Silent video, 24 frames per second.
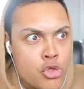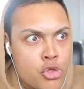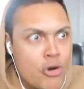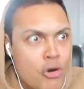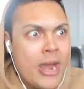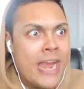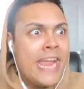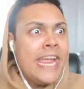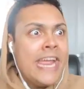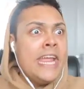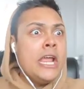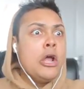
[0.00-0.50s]

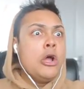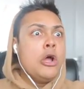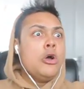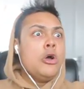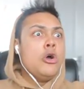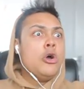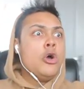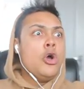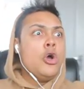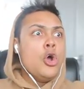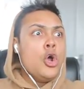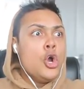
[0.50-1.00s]
Three,
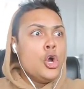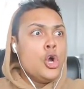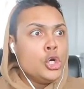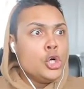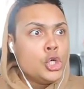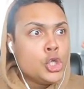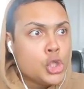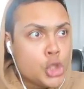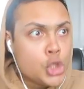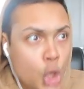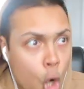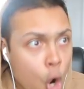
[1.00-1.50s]

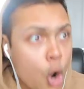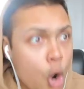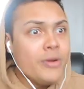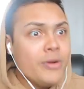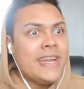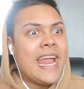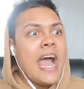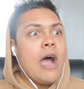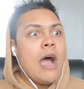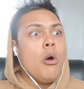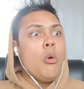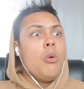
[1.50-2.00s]
two,
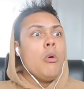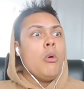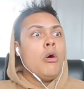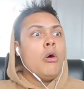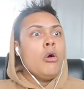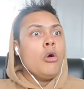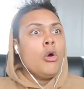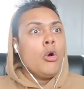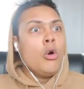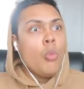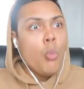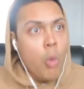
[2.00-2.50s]
now,
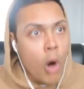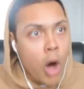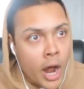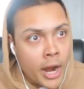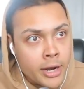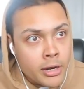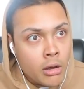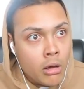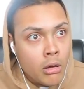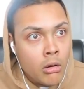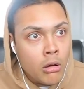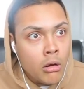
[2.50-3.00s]

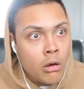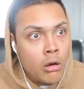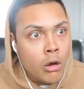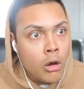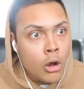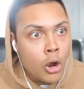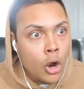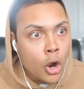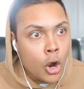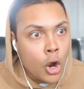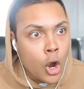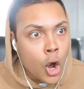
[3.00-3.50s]
one,
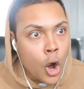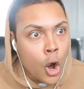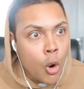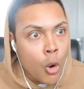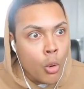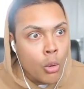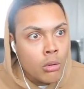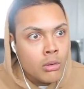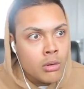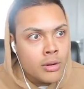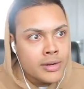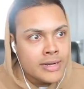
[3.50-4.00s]

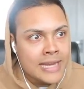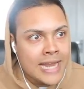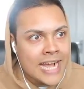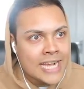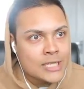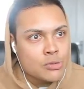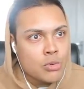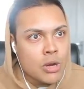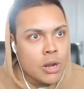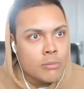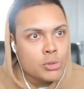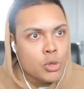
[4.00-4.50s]
go.
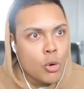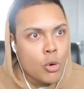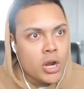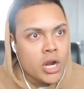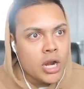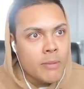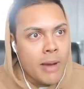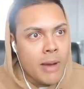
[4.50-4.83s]
That's what I'm talking